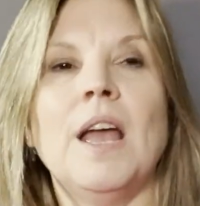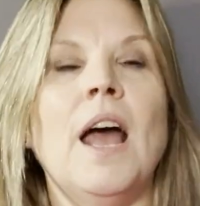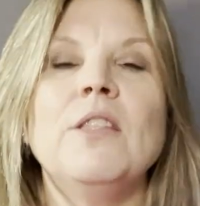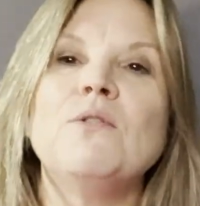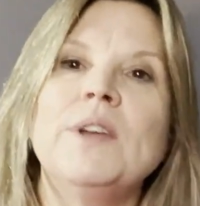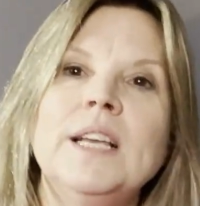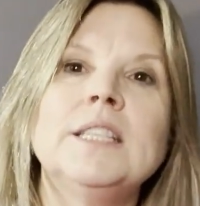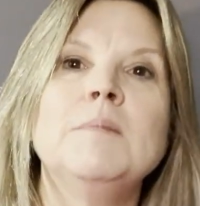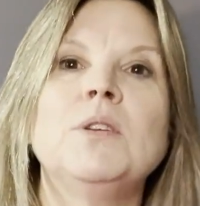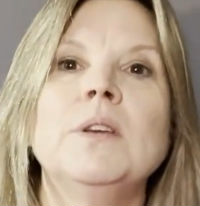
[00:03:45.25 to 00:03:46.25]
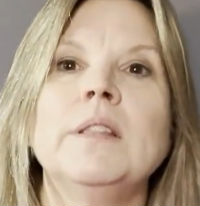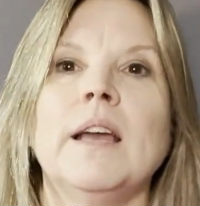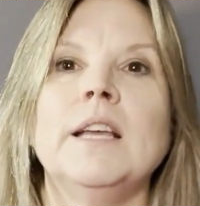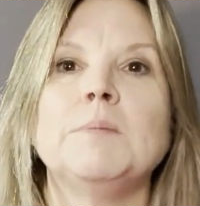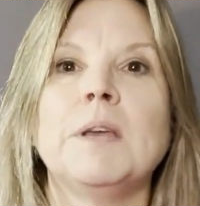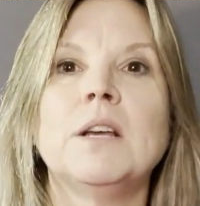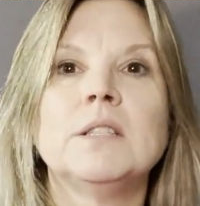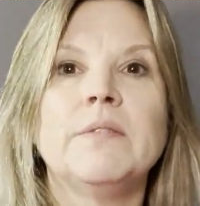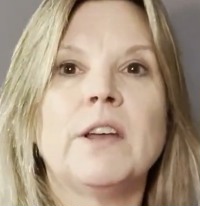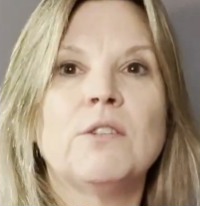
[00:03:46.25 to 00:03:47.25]
And the reason I'm doing that is because
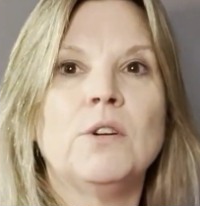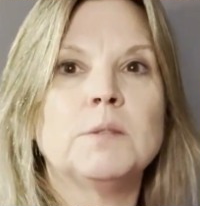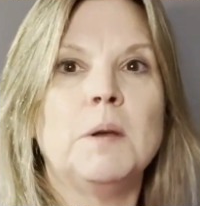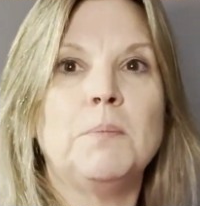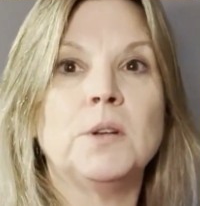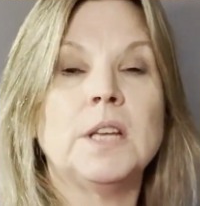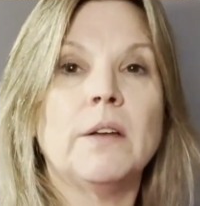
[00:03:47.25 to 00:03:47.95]
if I cross my body,